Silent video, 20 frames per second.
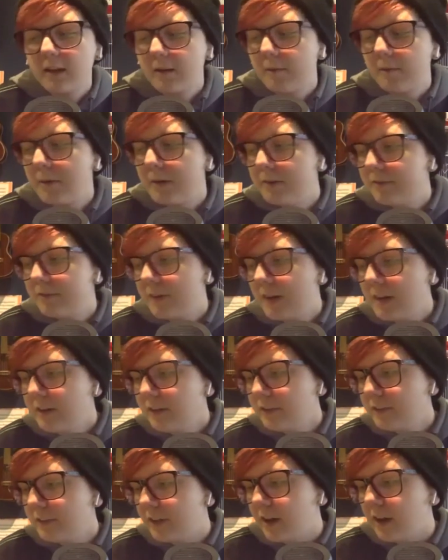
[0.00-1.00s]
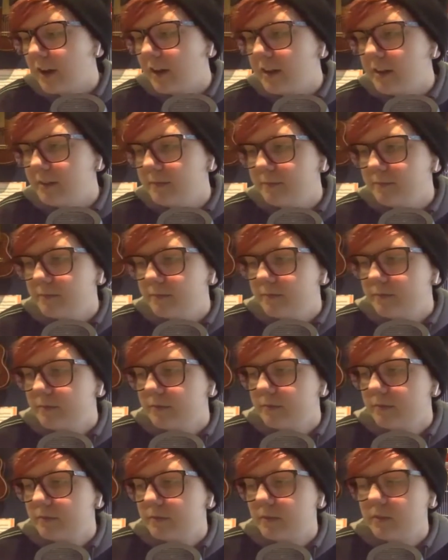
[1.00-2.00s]
My final
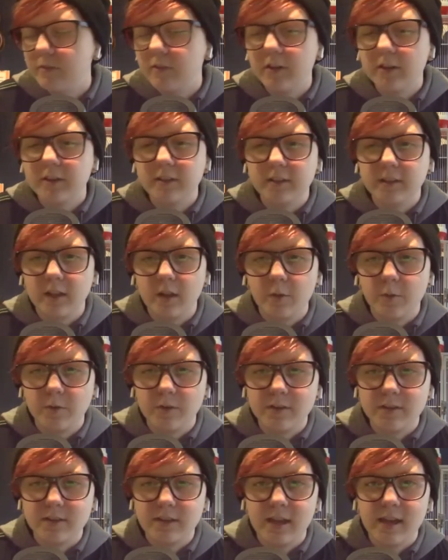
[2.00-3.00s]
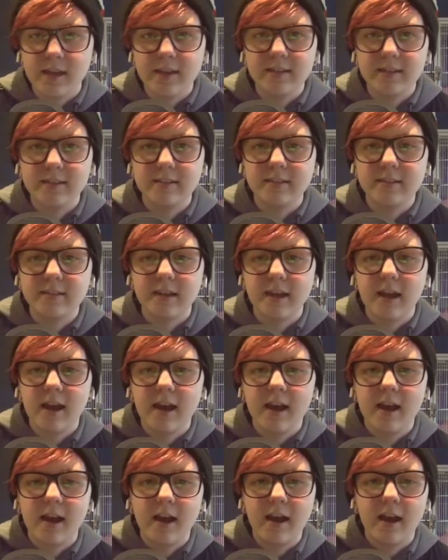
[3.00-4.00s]
thing that I want to say is
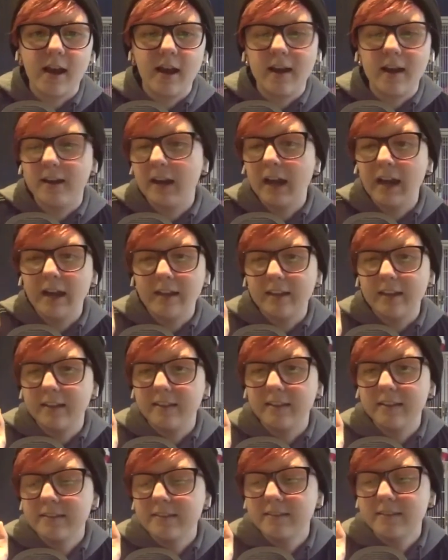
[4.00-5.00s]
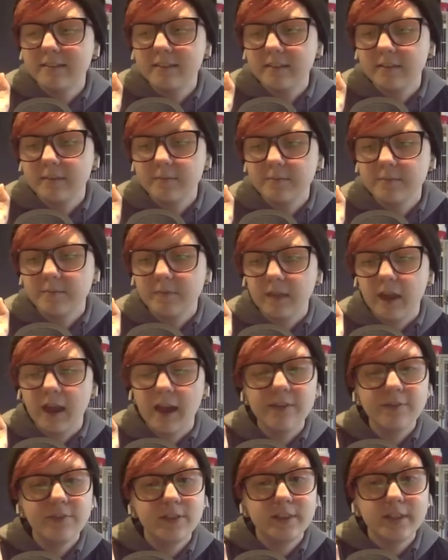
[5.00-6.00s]
I
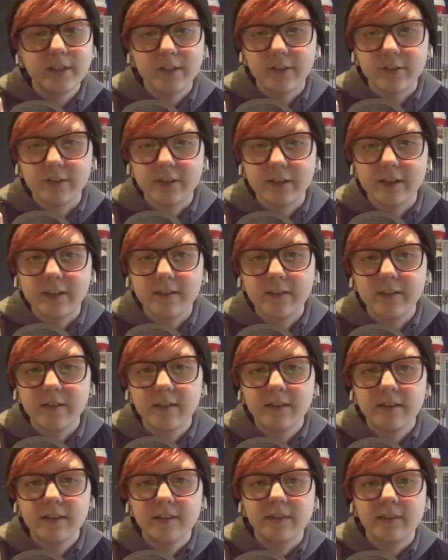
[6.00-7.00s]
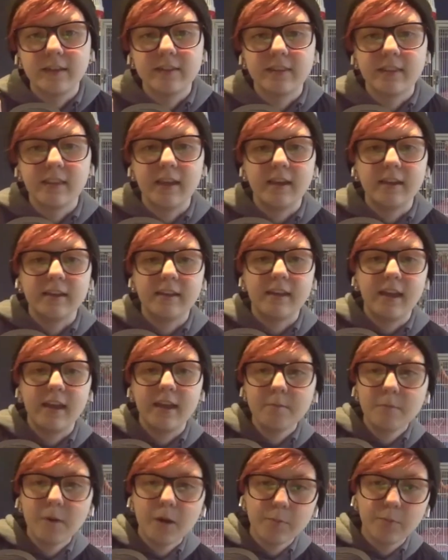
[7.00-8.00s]
have a theory that they
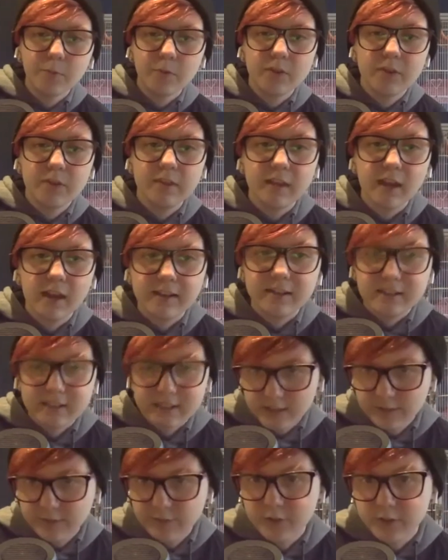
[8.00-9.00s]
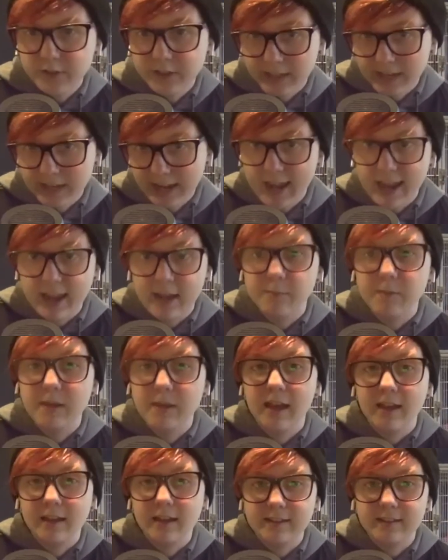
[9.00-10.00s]
came up with the idea for the name
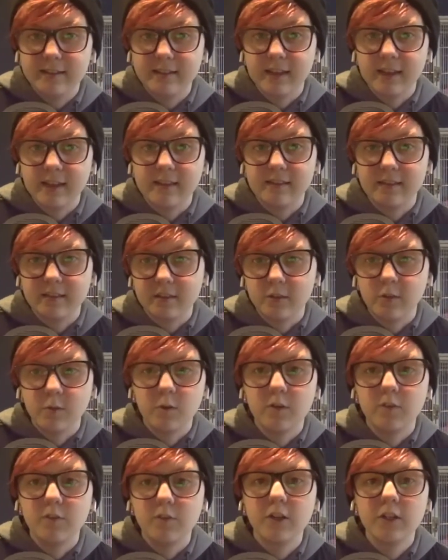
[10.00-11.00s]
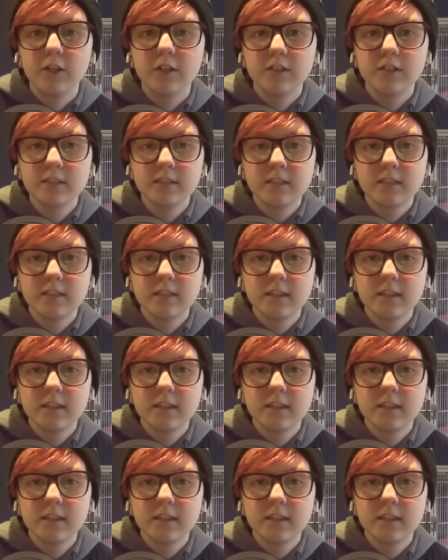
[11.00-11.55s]
Candace Against the Universe